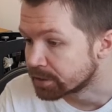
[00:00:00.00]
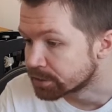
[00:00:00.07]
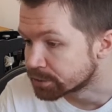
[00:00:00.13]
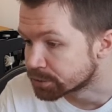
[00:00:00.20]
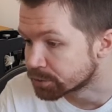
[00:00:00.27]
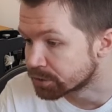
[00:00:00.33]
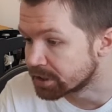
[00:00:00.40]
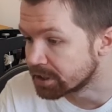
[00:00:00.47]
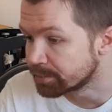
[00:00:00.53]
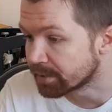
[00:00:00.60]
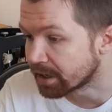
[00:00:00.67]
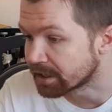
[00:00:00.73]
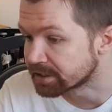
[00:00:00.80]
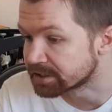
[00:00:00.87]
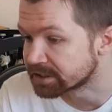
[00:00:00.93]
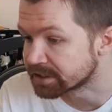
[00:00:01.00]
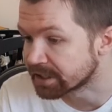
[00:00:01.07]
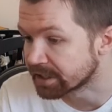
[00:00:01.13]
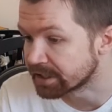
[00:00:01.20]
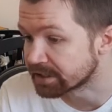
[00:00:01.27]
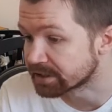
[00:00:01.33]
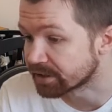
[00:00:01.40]
Sulima
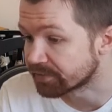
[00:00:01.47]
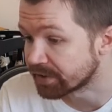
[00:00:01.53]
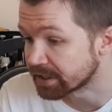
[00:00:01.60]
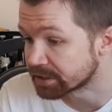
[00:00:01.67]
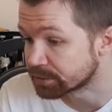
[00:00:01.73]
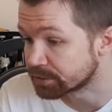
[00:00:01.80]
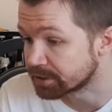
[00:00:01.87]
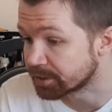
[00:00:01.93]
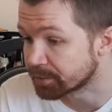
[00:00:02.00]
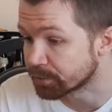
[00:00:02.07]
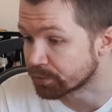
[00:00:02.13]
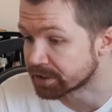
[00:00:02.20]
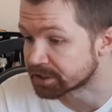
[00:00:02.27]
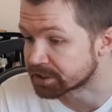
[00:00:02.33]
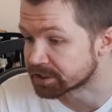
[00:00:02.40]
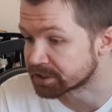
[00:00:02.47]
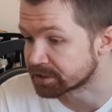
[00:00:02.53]
cigarette factory, which,